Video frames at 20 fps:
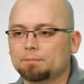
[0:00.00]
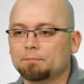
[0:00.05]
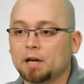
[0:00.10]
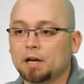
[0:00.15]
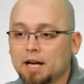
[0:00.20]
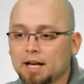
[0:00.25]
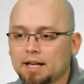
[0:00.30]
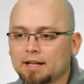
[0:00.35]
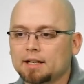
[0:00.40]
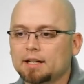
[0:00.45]

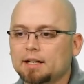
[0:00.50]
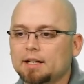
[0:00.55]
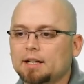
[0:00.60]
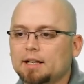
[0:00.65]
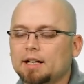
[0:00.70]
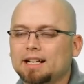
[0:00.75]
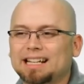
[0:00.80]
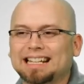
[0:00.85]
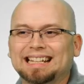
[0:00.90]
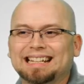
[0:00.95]
But
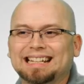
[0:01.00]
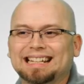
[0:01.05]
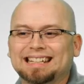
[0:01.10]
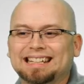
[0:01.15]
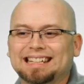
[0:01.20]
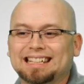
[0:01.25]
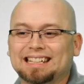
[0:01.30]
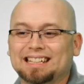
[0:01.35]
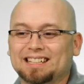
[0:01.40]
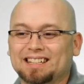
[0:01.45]

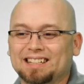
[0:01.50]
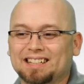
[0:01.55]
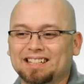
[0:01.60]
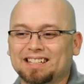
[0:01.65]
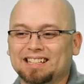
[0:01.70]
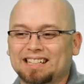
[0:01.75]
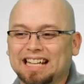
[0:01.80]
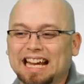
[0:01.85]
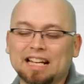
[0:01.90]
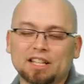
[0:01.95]

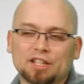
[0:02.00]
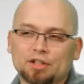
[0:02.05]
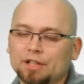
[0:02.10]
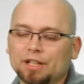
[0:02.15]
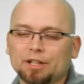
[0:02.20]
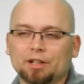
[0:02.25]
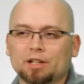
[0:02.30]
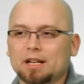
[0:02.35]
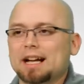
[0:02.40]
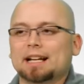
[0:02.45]
the answer
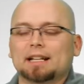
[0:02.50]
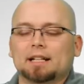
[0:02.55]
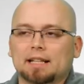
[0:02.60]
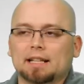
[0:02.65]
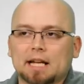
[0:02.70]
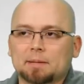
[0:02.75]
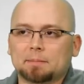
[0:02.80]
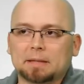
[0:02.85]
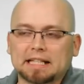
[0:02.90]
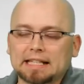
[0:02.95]
that you're not going to
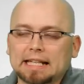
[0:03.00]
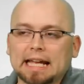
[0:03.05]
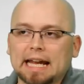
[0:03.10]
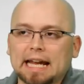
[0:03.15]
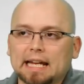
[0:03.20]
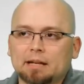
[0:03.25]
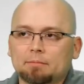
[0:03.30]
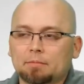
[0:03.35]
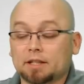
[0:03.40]
like me saying,